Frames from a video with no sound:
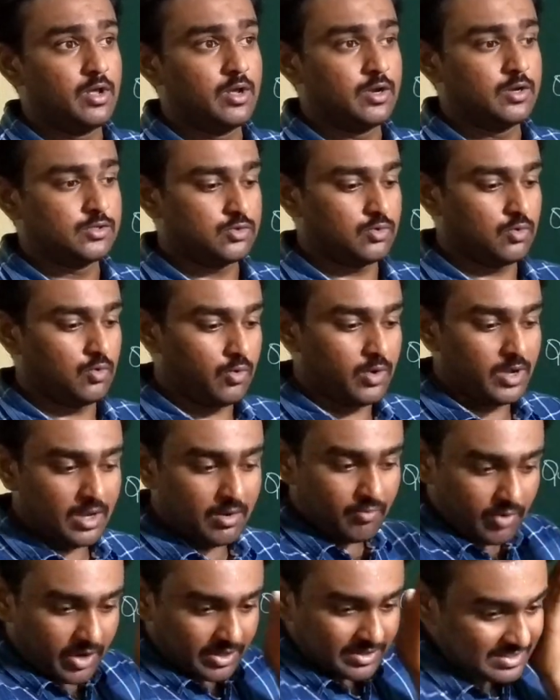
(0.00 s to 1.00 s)
So in
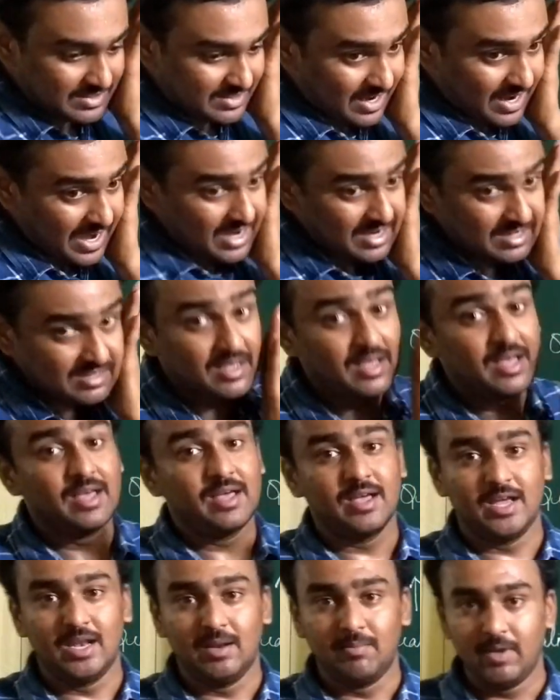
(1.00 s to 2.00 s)
further slides,
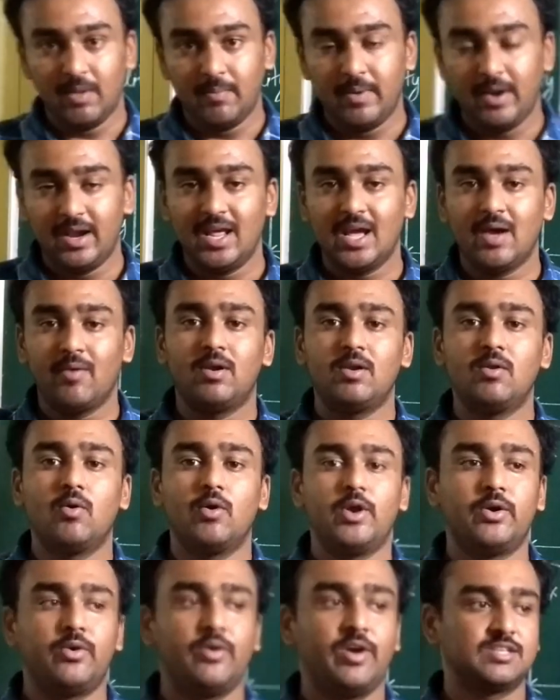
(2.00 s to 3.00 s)
in PPT, I will
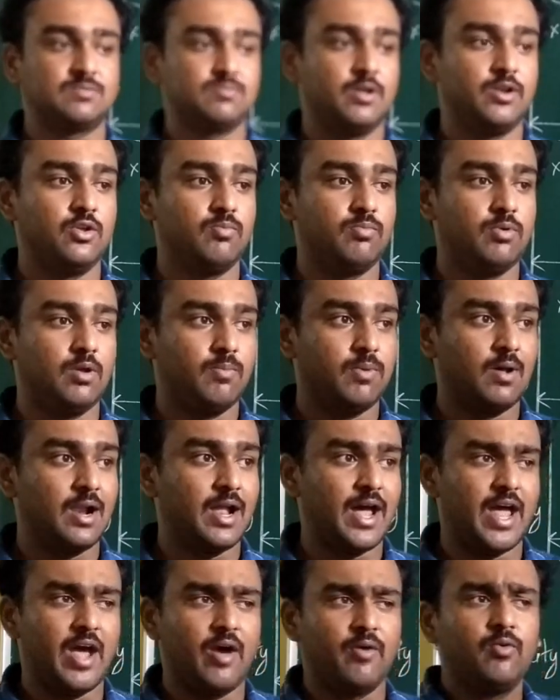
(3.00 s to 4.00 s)
going to explain you people. I
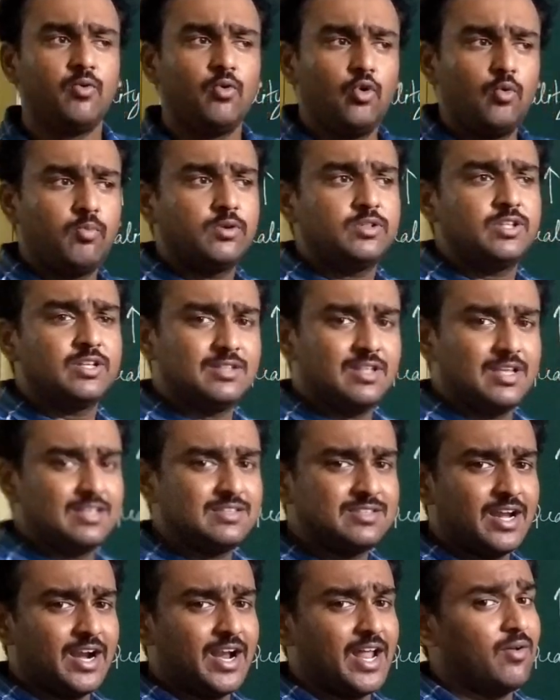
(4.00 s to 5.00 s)
have grouped the things
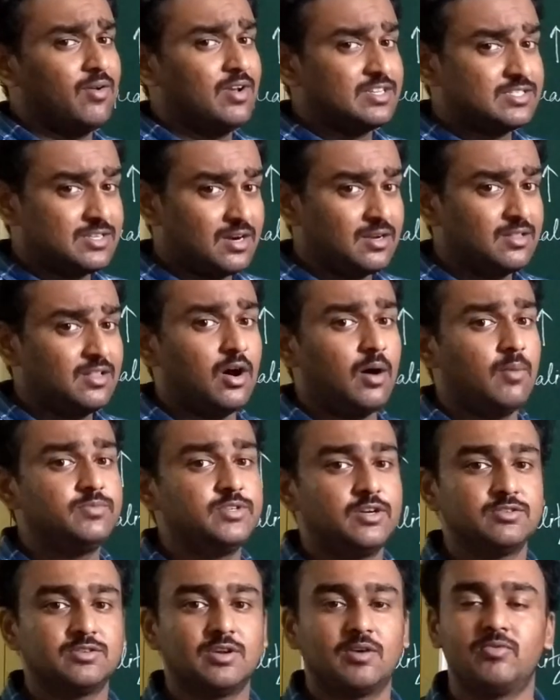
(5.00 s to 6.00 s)
and I have listed the
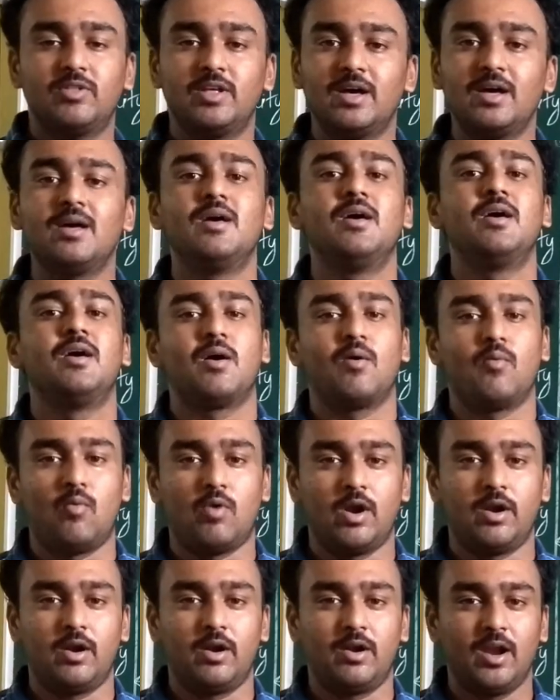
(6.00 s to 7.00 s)
objectives of the
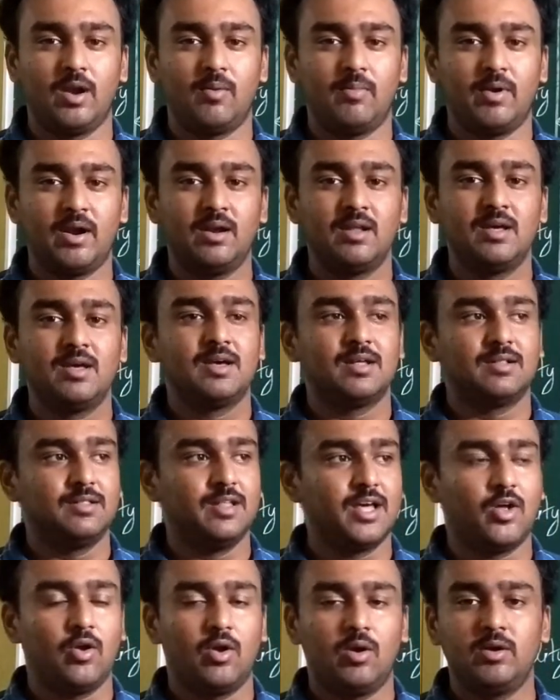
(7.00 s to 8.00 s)
water treatment.
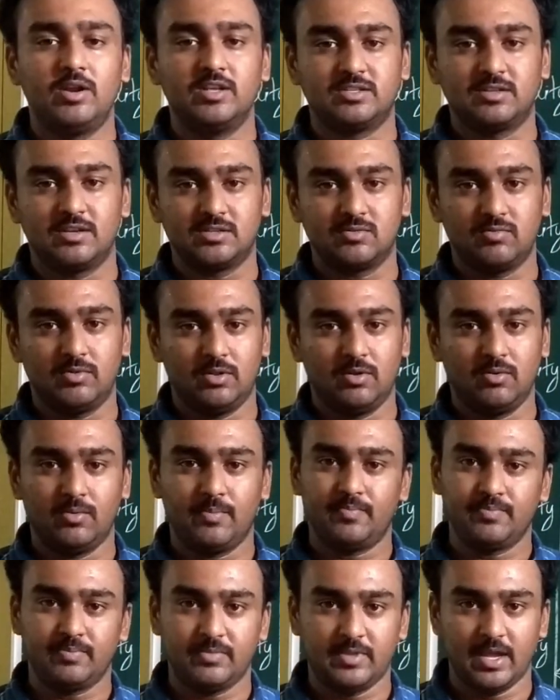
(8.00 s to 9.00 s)
There I will discuss with you.
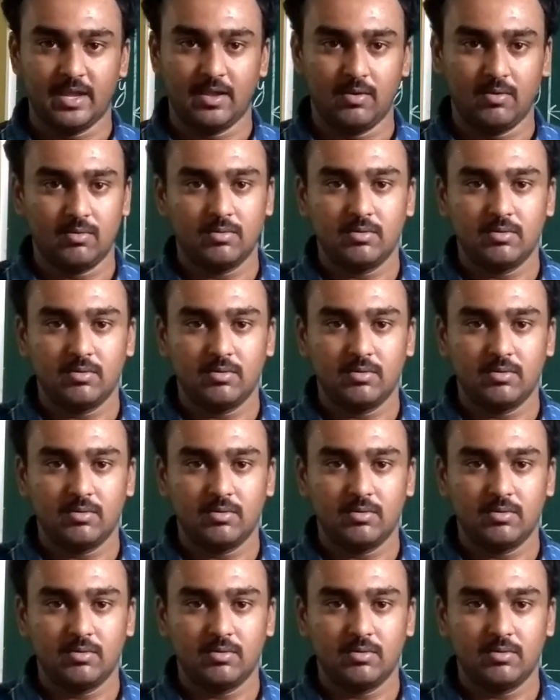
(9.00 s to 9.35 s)
Thank you.